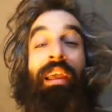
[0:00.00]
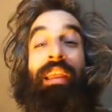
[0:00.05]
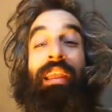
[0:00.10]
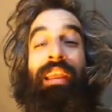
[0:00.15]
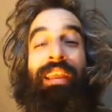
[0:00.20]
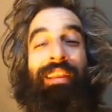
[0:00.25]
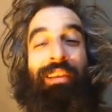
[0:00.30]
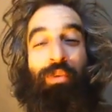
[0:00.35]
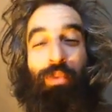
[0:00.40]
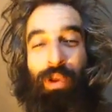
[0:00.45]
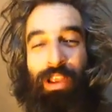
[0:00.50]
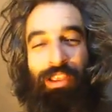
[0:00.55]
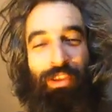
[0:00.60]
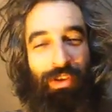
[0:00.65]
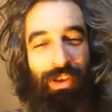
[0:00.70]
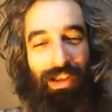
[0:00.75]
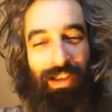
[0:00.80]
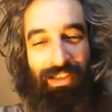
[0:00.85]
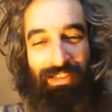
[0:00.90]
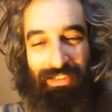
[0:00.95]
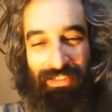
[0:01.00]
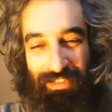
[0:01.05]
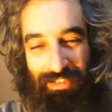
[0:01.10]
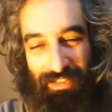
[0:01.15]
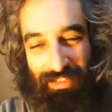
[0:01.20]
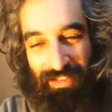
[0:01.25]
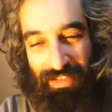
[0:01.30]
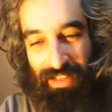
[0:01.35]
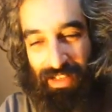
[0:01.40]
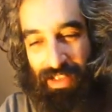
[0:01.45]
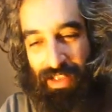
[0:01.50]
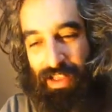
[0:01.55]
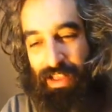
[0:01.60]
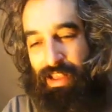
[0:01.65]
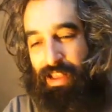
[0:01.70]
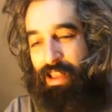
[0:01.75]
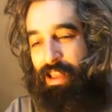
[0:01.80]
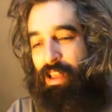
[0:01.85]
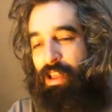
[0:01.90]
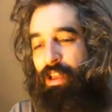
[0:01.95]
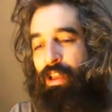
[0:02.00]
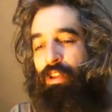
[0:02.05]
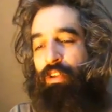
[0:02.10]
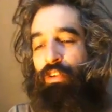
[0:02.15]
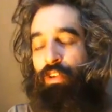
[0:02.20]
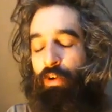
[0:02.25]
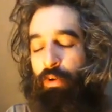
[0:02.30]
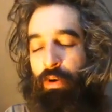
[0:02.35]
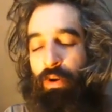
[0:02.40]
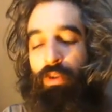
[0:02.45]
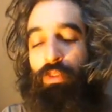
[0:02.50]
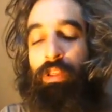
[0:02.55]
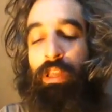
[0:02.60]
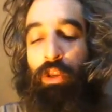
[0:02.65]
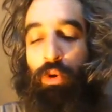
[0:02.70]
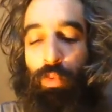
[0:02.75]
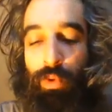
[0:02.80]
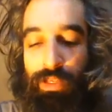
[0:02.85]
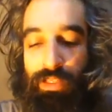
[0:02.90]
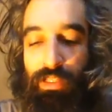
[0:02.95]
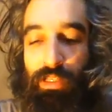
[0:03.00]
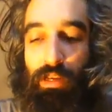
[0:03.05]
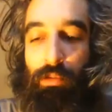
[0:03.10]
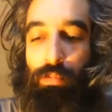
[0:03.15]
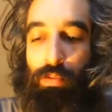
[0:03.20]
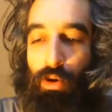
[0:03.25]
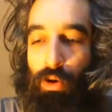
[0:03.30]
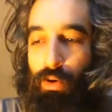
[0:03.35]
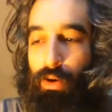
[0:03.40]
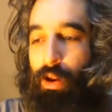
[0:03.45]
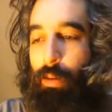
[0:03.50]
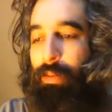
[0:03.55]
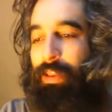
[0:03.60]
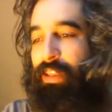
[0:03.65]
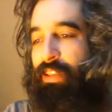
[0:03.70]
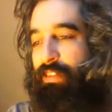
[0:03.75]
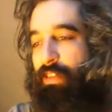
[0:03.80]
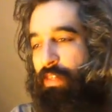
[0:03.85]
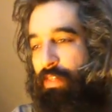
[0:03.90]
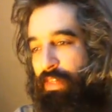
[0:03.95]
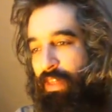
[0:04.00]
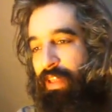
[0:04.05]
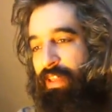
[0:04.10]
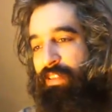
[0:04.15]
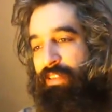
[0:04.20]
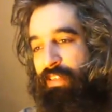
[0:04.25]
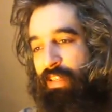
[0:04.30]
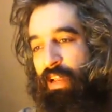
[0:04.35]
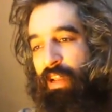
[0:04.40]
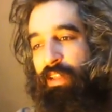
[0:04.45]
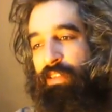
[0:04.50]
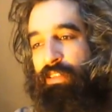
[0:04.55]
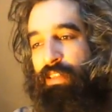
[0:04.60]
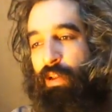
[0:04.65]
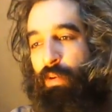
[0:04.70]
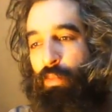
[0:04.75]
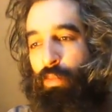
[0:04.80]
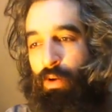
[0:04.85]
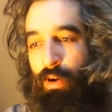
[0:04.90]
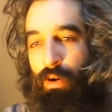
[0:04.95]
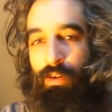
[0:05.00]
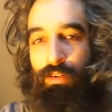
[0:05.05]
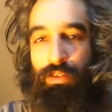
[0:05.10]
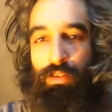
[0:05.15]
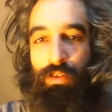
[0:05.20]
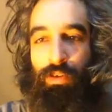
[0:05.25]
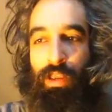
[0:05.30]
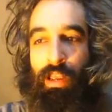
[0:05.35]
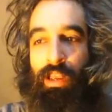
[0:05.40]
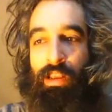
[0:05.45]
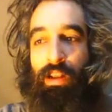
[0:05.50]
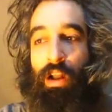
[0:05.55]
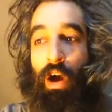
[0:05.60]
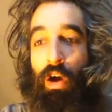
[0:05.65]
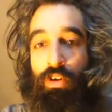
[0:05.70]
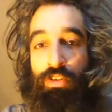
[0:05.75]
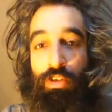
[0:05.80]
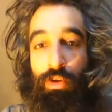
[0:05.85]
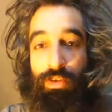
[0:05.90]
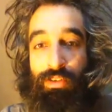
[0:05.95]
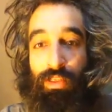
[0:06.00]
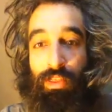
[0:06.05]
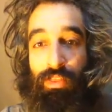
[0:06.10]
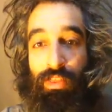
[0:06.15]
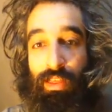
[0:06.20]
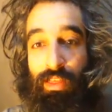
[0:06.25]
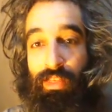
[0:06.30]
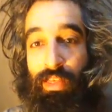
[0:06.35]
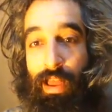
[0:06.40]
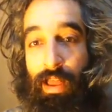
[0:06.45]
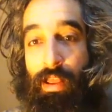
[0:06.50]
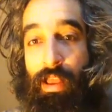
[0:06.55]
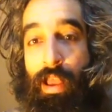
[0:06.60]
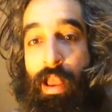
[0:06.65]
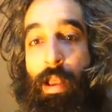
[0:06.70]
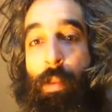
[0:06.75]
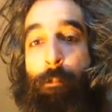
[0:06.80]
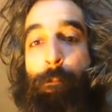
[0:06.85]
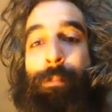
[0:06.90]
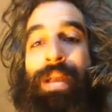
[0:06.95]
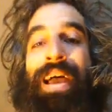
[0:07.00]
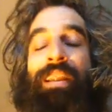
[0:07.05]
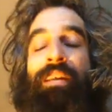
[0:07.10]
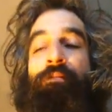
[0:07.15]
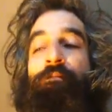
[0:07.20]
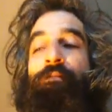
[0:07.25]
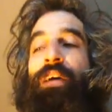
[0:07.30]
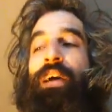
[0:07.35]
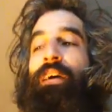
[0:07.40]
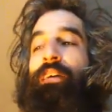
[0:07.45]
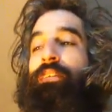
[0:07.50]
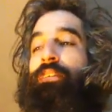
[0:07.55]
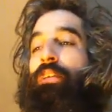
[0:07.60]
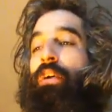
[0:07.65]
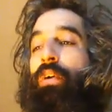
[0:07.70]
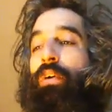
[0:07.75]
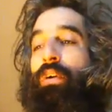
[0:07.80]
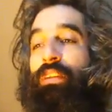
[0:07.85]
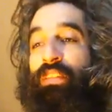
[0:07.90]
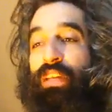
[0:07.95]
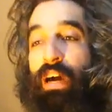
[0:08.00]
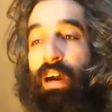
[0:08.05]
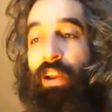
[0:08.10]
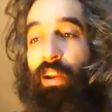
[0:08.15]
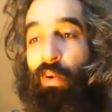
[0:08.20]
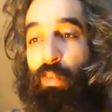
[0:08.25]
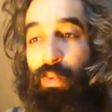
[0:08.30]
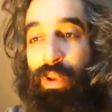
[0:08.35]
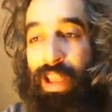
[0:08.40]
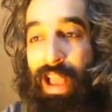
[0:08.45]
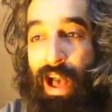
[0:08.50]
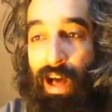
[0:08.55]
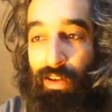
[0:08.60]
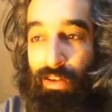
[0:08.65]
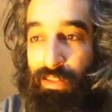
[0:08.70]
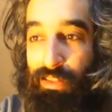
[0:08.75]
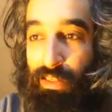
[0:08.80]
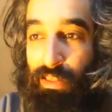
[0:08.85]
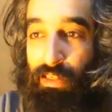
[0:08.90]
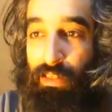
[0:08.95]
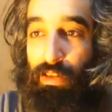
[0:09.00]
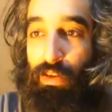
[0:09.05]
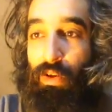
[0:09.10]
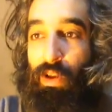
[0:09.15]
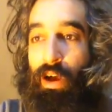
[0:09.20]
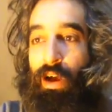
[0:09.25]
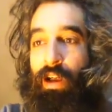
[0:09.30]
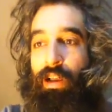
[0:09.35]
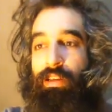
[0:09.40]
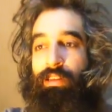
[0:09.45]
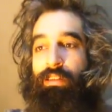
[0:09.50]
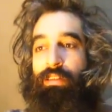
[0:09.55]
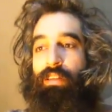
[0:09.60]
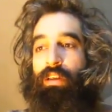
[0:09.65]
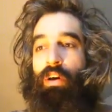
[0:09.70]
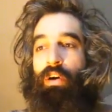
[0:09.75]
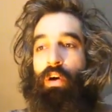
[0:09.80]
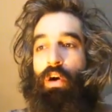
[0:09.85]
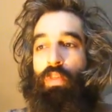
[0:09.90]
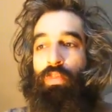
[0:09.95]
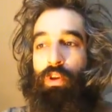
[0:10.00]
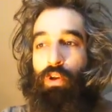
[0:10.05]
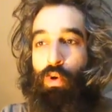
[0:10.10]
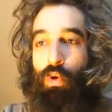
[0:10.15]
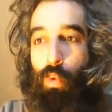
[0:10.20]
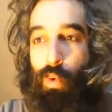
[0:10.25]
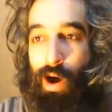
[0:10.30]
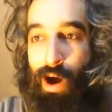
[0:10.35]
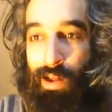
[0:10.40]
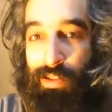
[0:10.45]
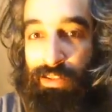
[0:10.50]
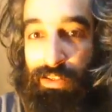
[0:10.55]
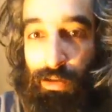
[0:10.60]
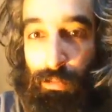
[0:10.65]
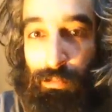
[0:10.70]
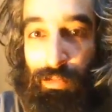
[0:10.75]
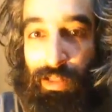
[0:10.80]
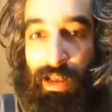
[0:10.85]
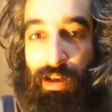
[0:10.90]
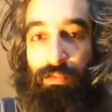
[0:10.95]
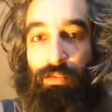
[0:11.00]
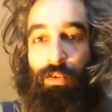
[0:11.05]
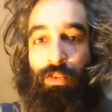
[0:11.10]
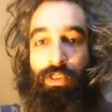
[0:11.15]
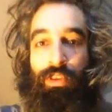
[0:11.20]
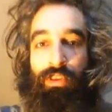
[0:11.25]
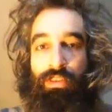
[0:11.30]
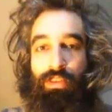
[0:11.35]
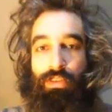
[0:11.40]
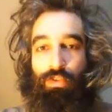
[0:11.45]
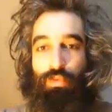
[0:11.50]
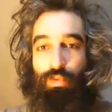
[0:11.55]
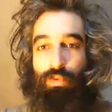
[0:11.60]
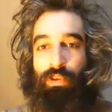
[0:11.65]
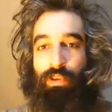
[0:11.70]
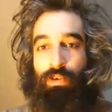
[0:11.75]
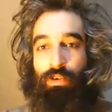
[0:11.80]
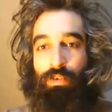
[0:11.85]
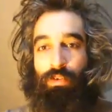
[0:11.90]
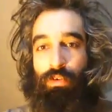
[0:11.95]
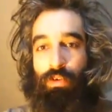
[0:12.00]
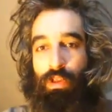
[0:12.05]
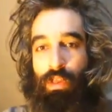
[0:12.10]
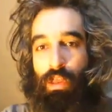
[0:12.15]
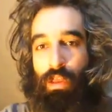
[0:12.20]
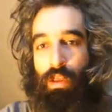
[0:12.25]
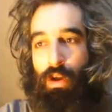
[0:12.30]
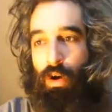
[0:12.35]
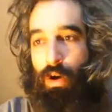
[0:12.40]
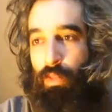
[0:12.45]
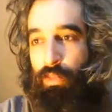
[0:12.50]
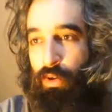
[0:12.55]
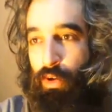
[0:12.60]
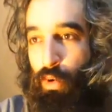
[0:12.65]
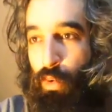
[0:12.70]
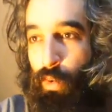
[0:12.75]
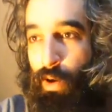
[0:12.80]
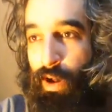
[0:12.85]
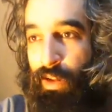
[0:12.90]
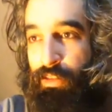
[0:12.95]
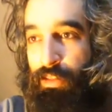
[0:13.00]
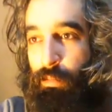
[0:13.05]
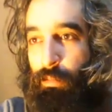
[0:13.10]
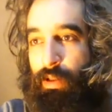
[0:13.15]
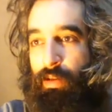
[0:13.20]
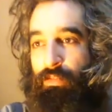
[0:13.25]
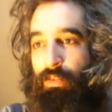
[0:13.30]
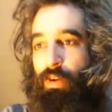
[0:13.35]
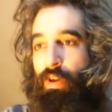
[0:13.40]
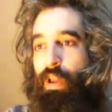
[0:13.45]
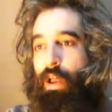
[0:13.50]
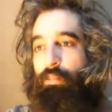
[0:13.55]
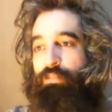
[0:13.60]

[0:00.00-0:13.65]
Anyway, you guys, neurolinguistic programming is a thing in science that works, okay? It also is a thing that manifests our entire reality, you guys. On the quantum level, this is real. On the quantum level.